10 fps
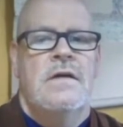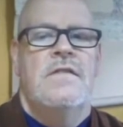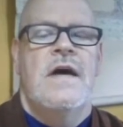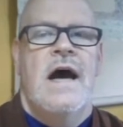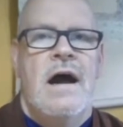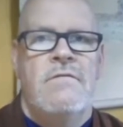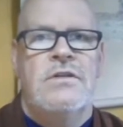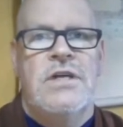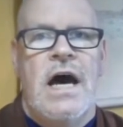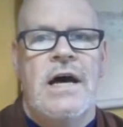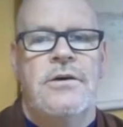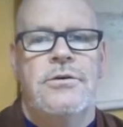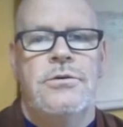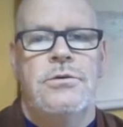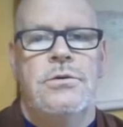the average
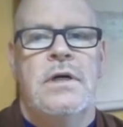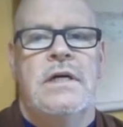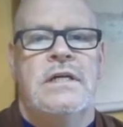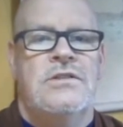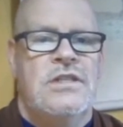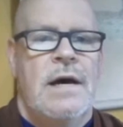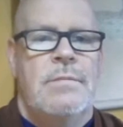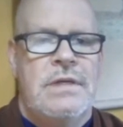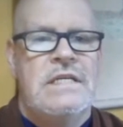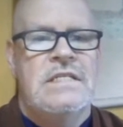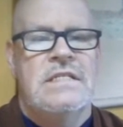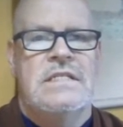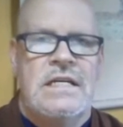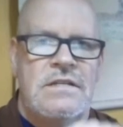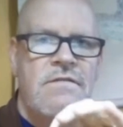haiku in Japanese
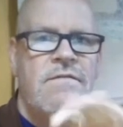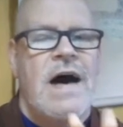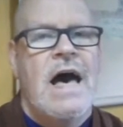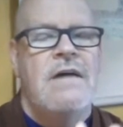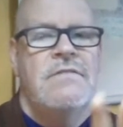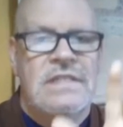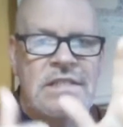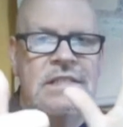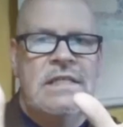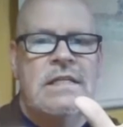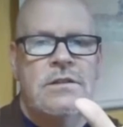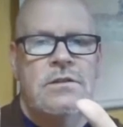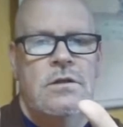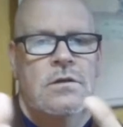contains 5 to 6